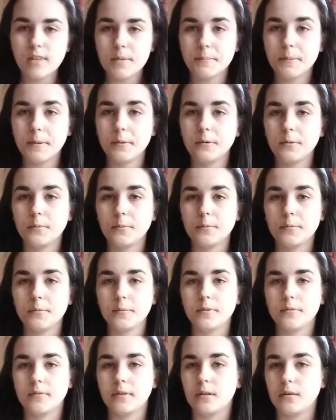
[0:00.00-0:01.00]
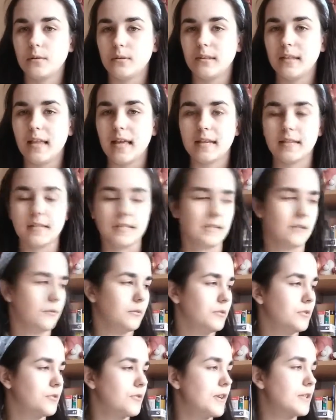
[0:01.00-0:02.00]
Well, if I like it, I
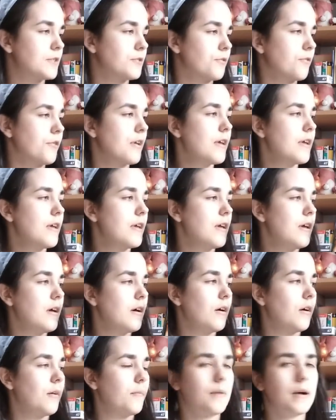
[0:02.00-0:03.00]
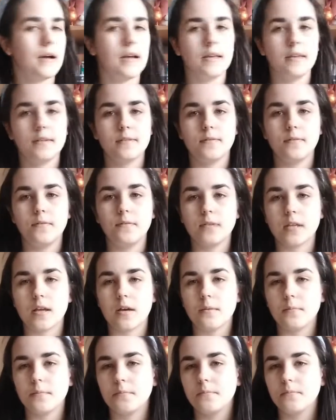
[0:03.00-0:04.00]
will try to buy
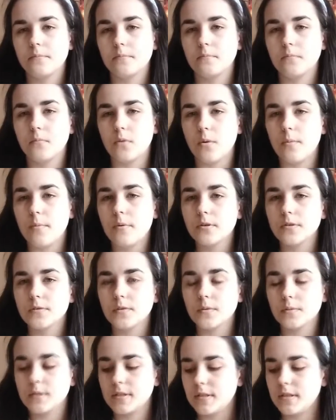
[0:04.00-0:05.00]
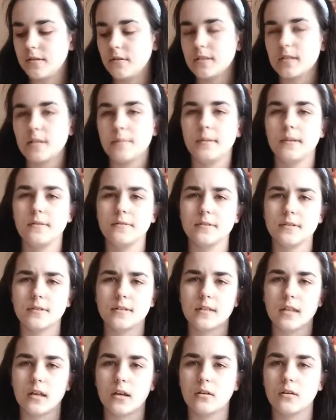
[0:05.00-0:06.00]
some more books from the series. I believe
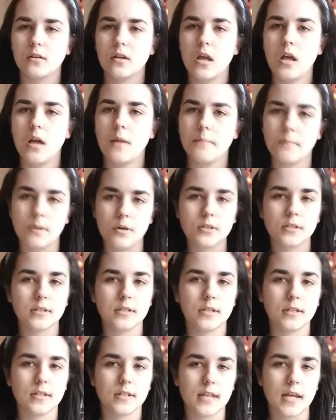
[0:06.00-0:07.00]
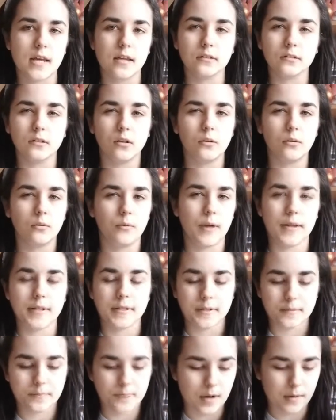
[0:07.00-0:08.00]
there's like more than 10
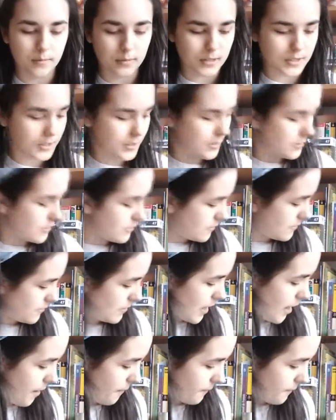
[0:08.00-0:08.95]
already published. Yeah.